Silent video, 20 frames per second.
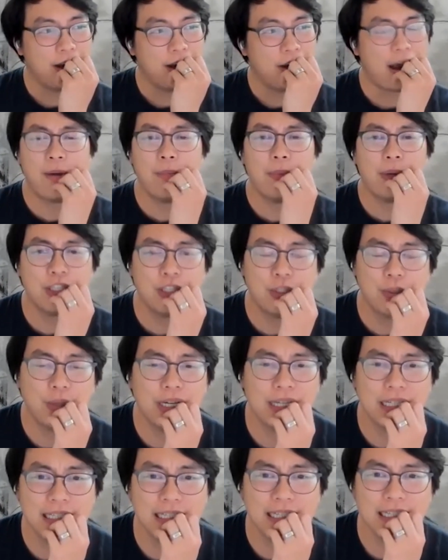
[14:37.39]
how much do
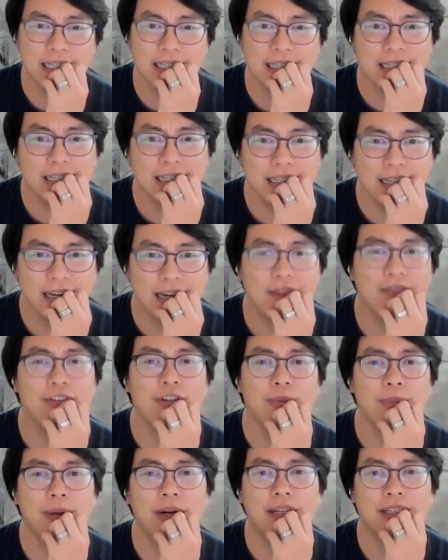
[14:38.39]
I need
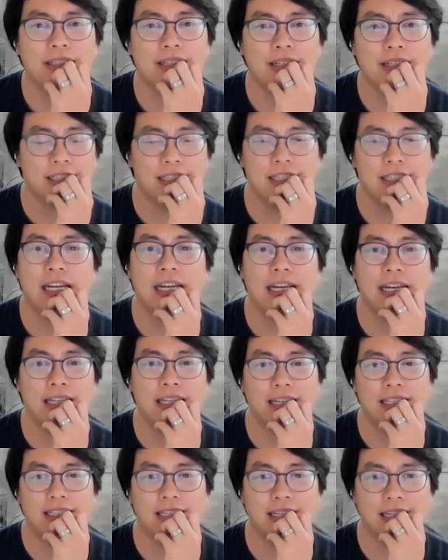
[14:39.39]
every month to sustain,
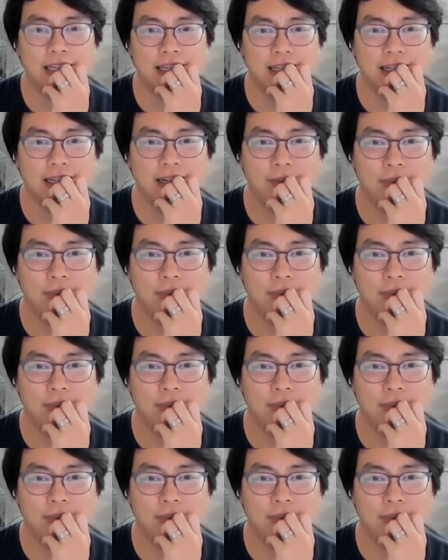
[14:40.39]
let's say,